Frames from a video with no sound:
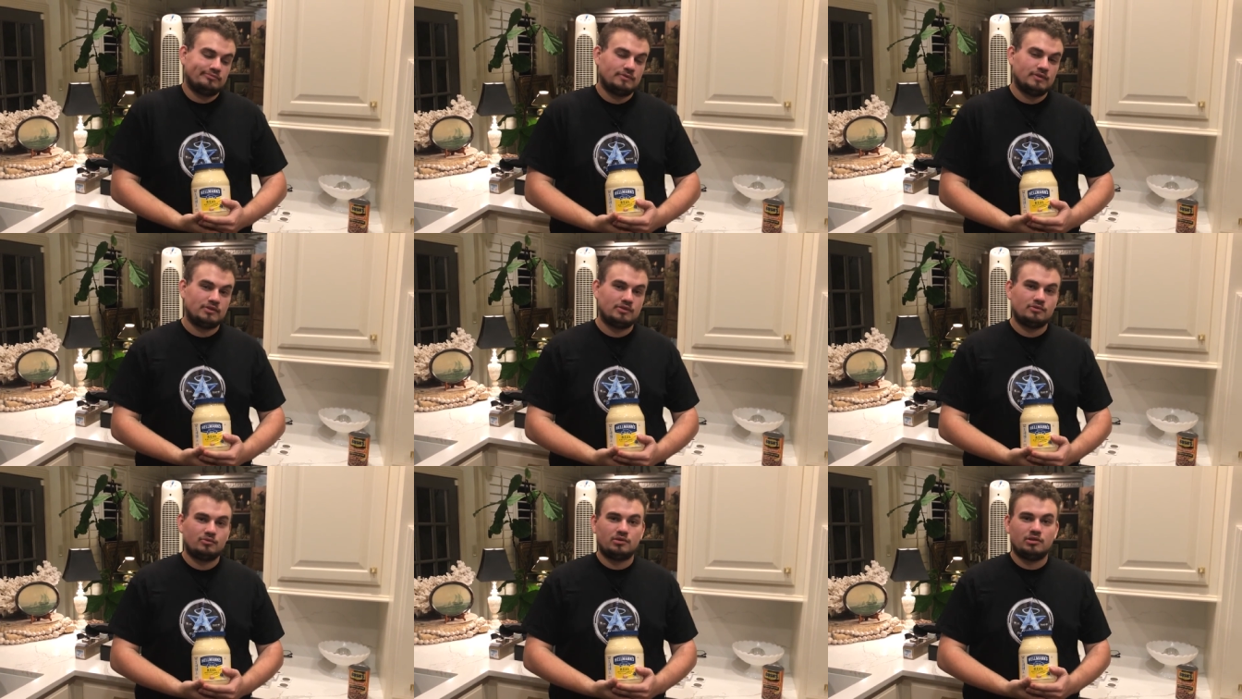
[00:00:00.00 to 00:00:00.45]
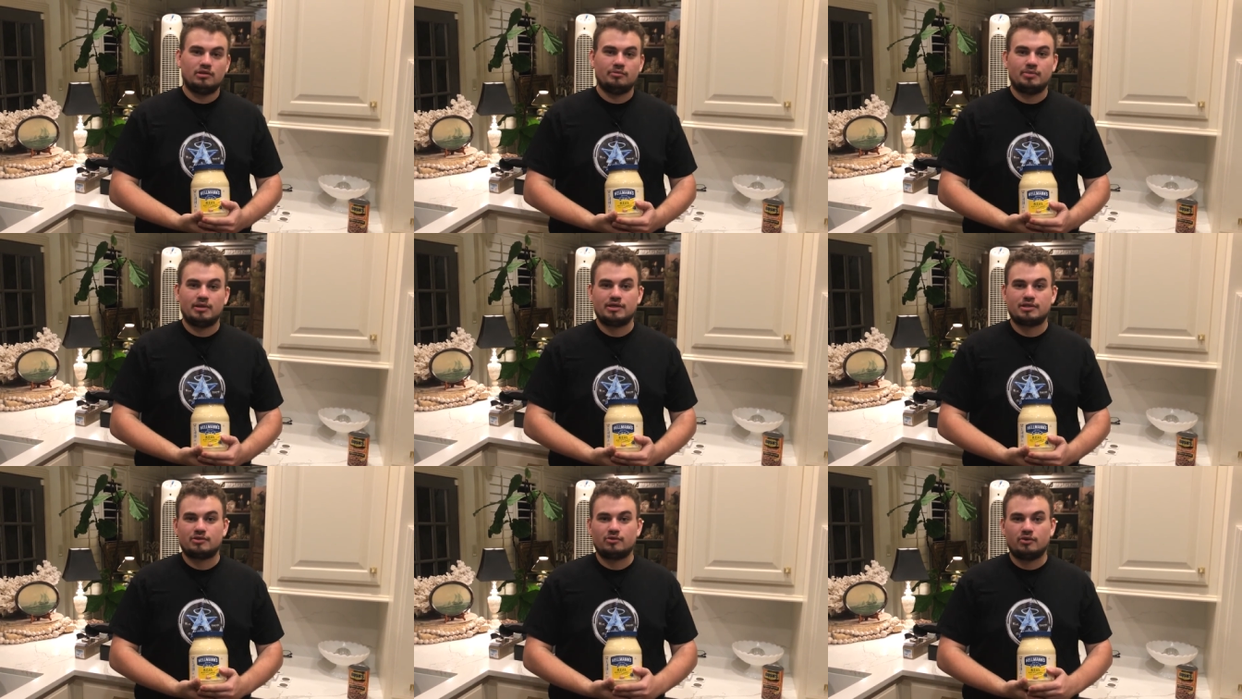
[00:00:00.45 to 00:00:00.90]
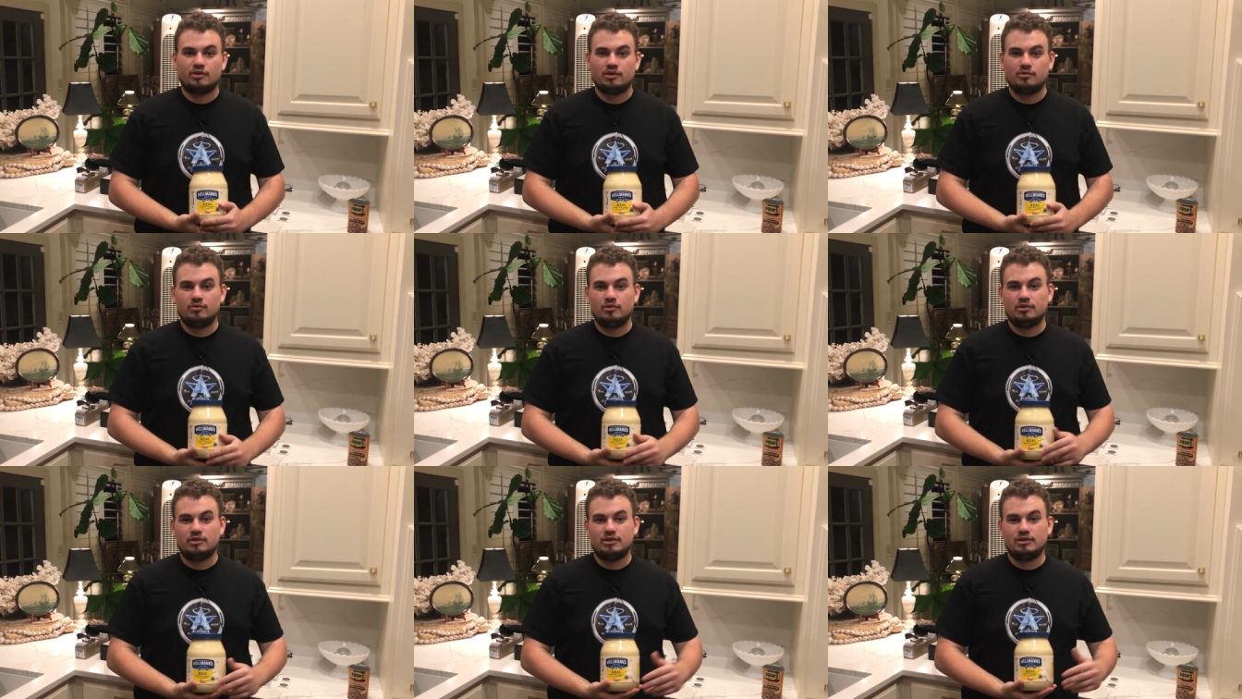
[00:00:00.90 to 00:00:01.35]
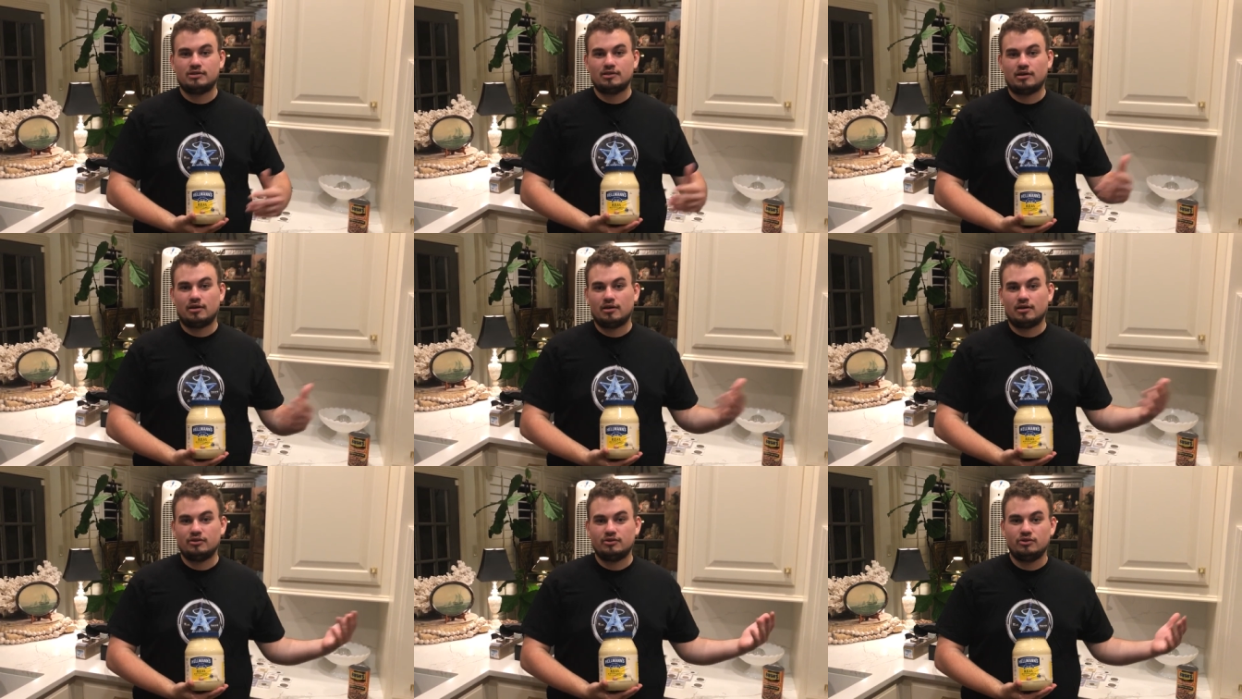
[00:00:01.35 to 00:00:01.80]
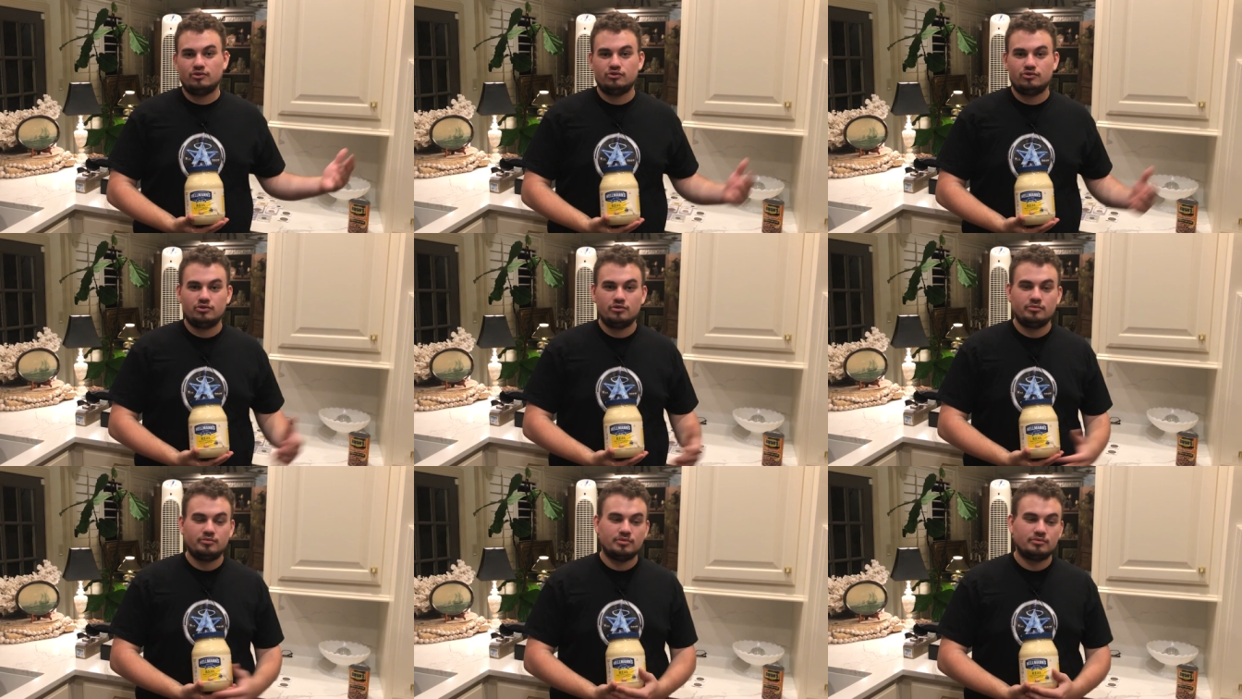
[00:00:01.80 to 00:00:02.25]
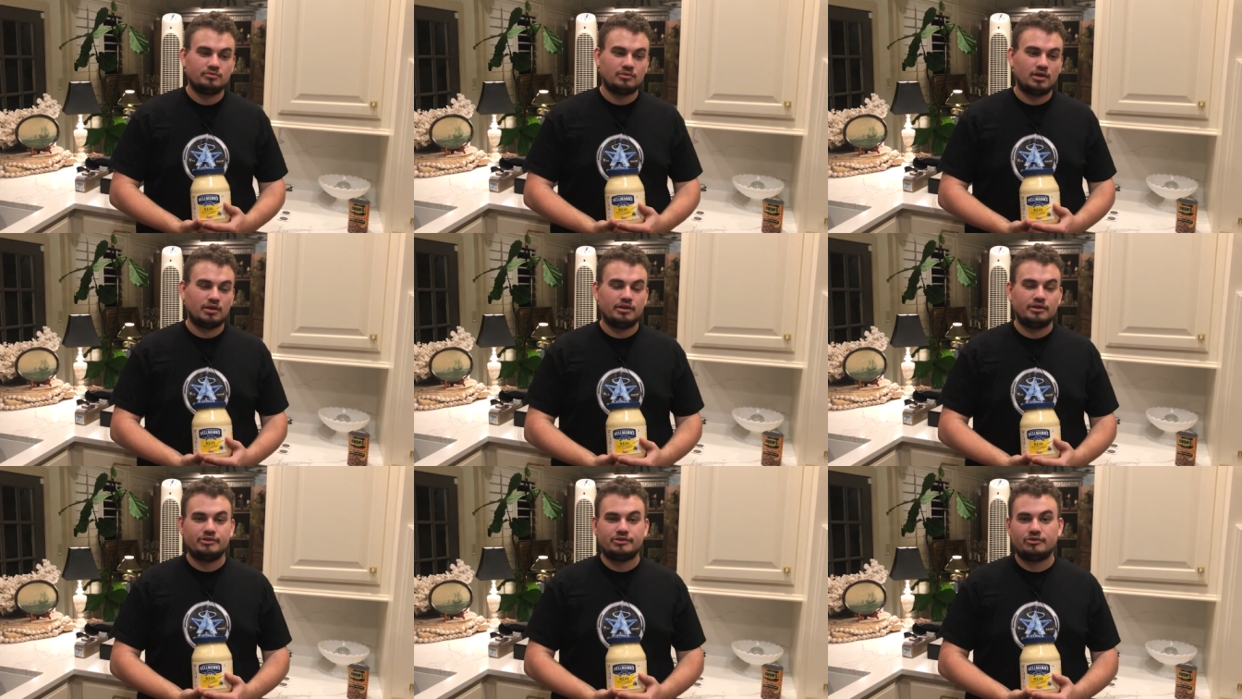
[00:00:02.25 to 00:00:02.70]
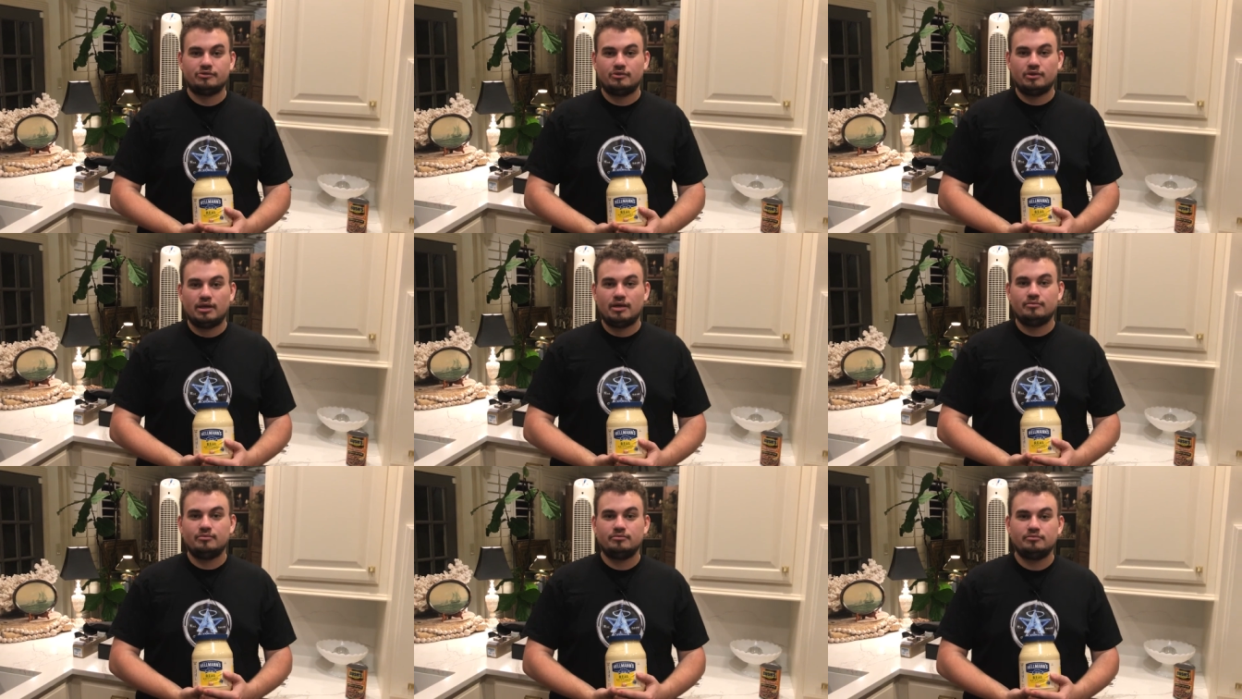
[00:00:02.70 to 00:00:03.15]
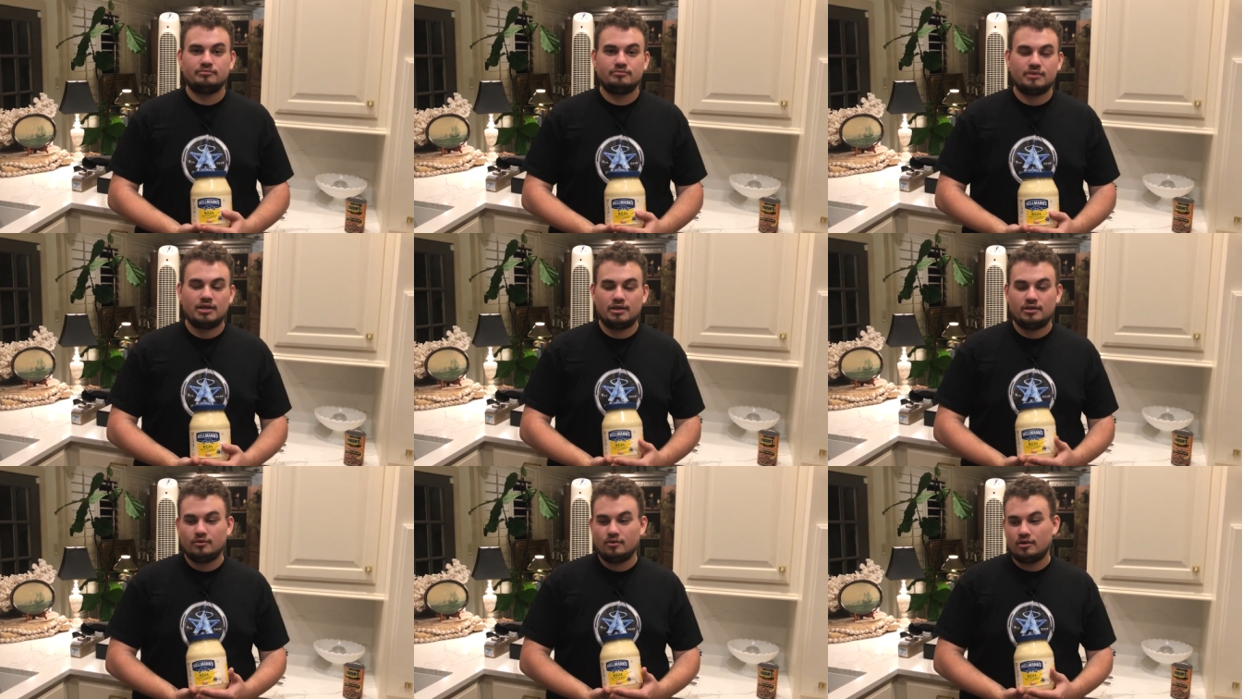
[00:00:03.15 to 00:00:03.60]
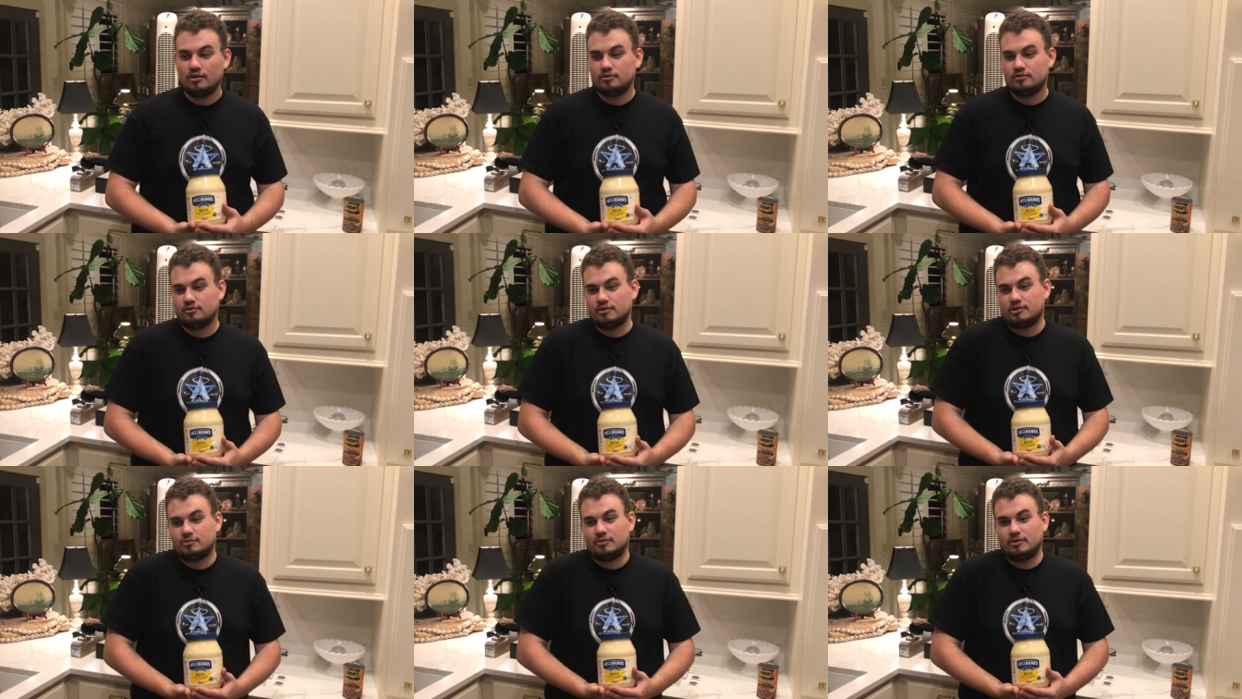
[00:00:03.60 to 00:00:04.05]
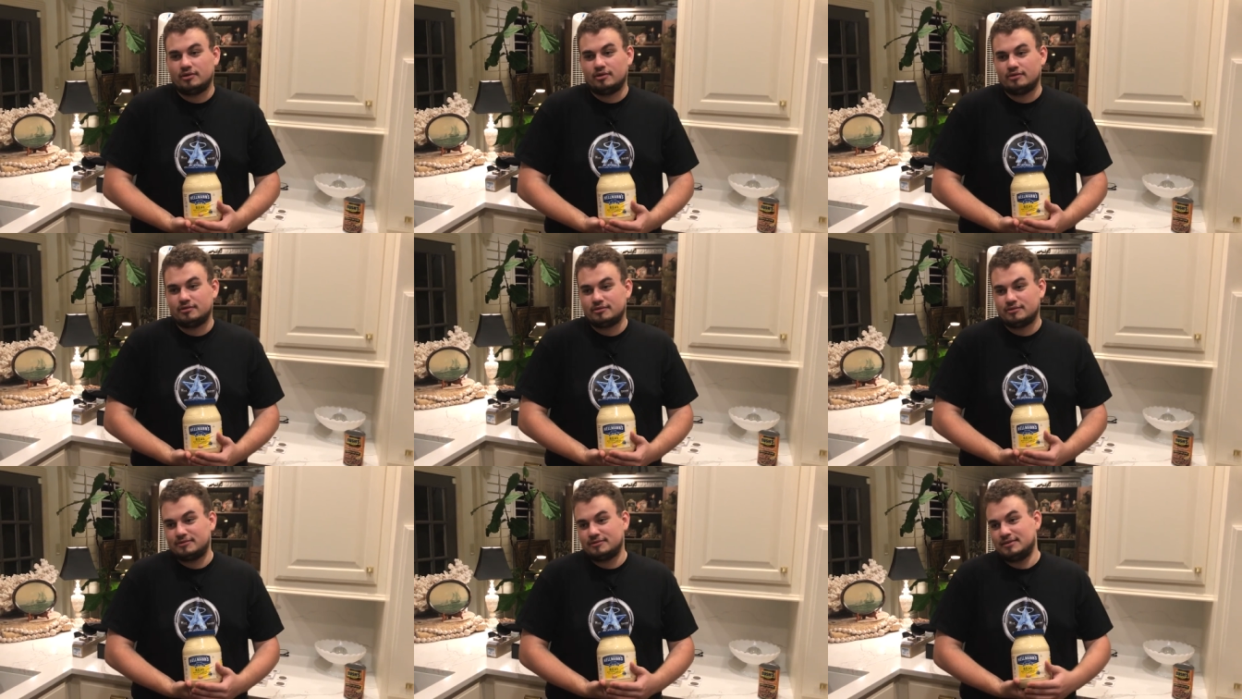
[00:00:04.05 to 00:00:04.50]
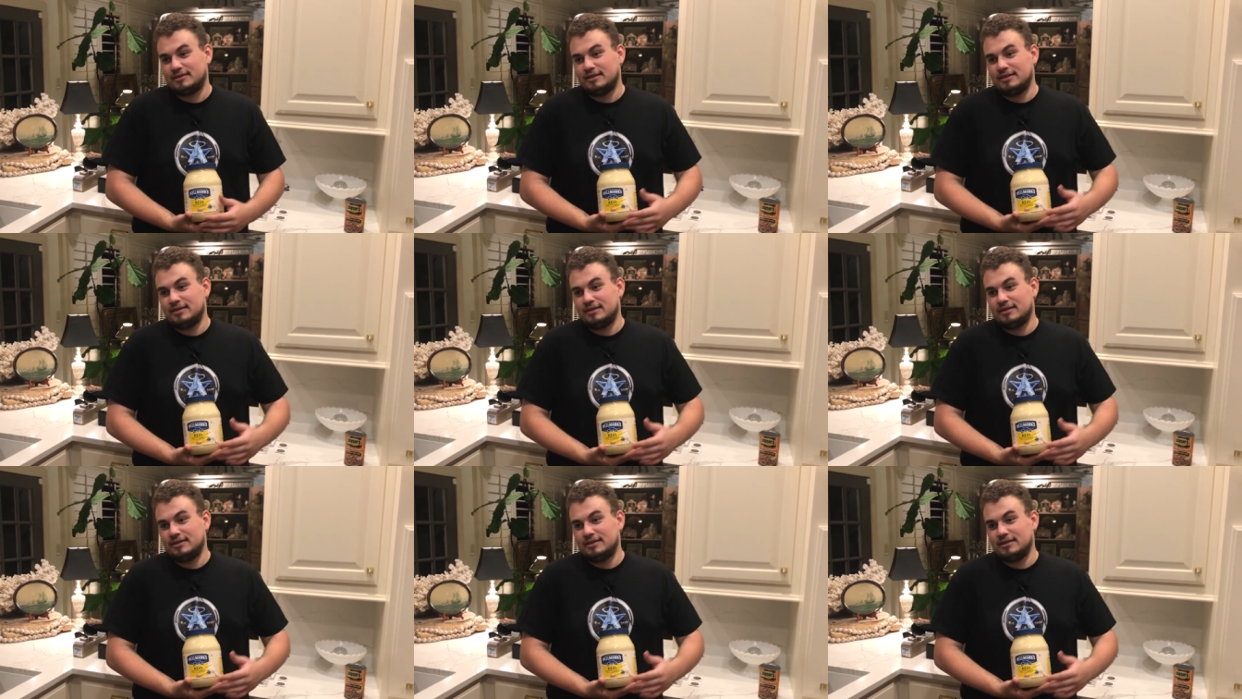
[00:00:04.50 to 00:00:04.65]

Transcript: it's one of the best coin communities on YouTube, on Instagram, anywhere, let's be honest.